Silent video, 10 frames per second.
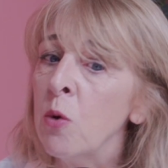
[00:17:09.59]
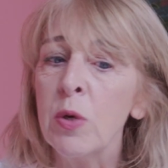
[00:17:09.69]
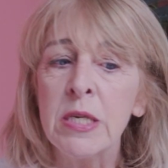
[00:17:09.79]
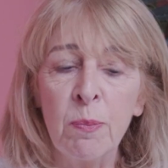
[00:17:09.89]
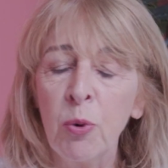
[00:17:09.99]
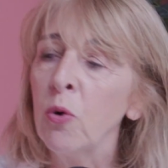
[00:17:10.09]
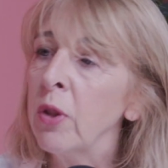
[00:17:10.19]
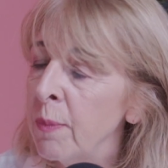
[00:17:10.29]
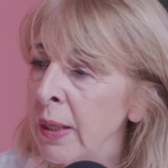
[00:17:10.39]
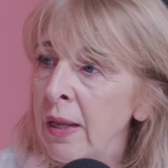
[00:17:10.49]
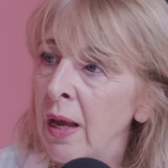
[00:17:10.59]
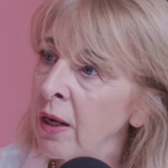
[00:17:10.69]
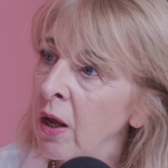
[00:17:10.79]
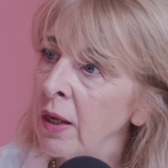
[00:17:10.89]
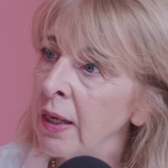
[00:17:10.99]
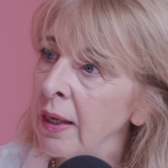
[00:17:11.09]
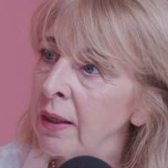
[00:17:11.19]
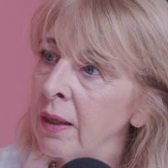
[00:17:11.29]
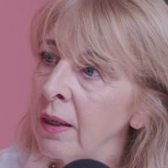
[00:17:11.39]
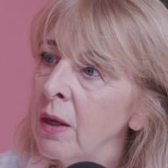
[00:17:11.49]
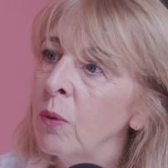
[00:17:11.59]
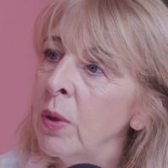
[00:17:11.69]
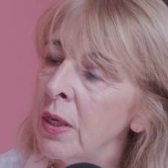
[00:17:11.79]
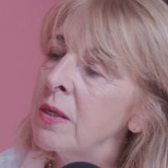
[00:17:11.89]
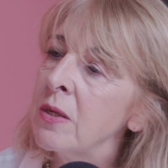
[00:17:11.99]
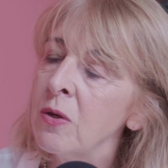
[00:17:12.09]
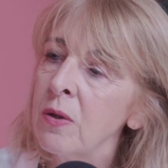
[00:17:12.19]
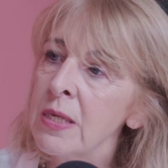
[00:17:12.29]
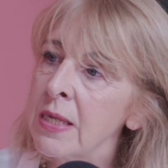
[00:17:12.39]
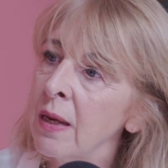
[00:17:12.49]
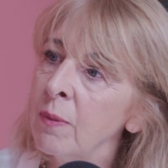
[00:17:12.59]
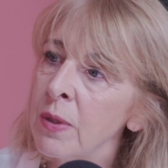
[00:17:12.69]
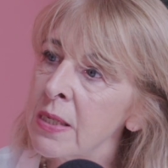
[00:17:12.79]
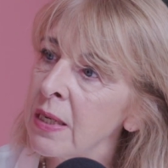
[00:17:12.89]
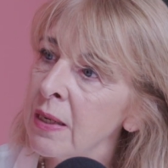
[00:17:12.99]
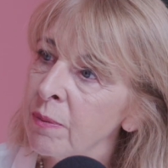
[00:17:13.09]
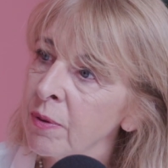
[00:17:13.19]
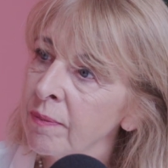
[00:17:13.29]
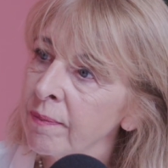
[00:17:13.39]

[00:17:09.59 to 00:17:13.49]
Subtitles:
We support them in their learning. We need to do the same with sleep.